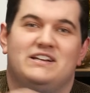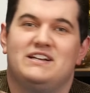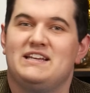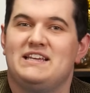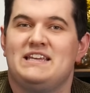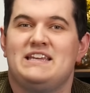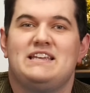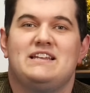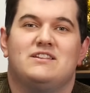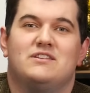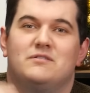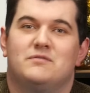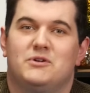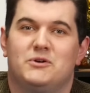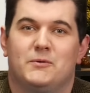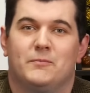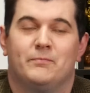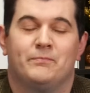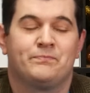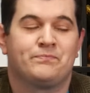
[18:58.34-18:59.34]
heat the
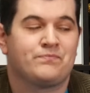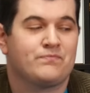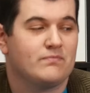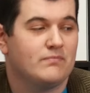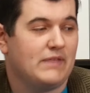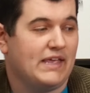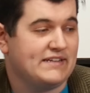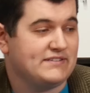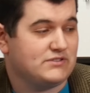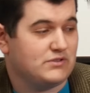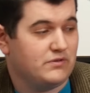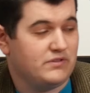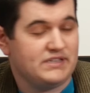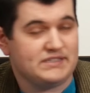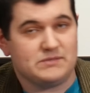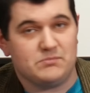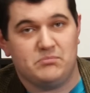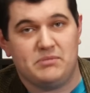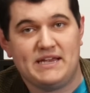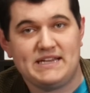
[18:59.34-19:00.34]
room. And so
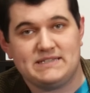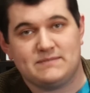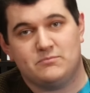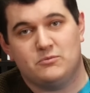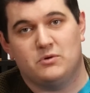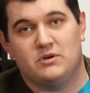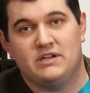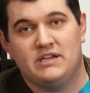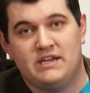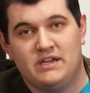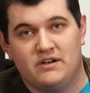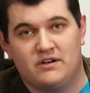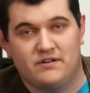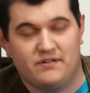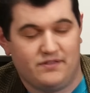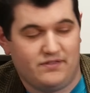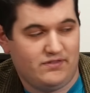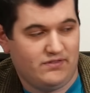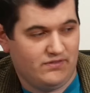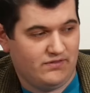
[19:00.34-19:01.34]
this baseboard
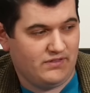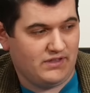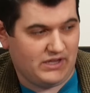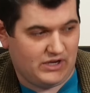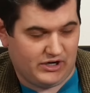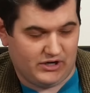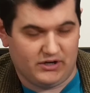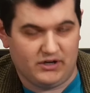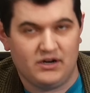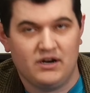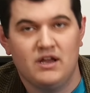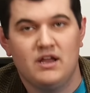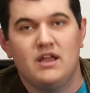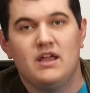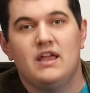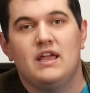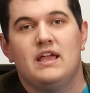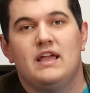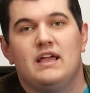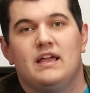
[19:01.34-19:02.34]
heater here
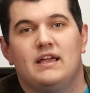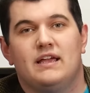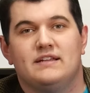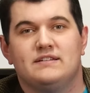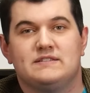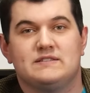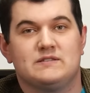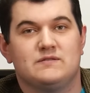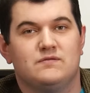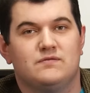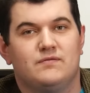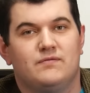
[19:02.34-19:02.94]
it's